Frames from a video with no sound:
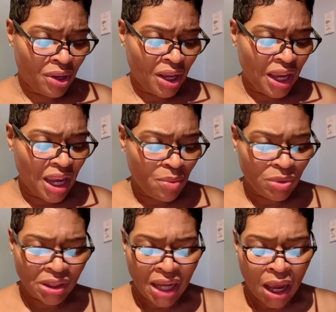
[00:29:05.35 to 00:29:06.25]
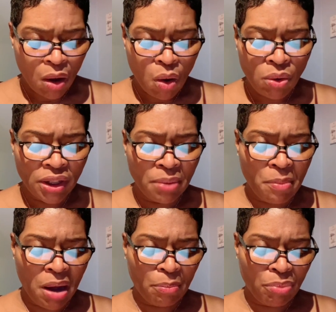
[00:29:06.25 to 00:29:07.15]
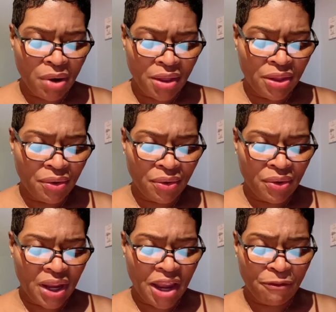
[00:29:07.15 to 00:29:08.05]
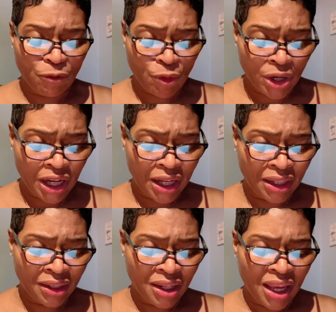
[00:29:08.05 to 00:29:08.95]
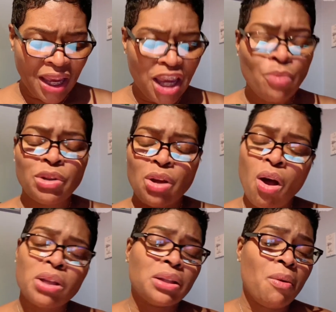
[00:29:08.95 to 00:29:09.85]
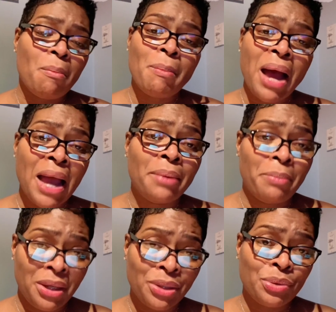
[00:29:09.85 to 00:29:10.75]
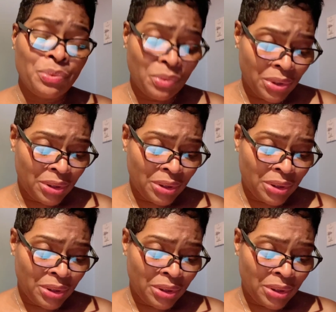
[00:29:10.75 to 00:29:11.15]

He was not only my brother and friend, he was also my mentor.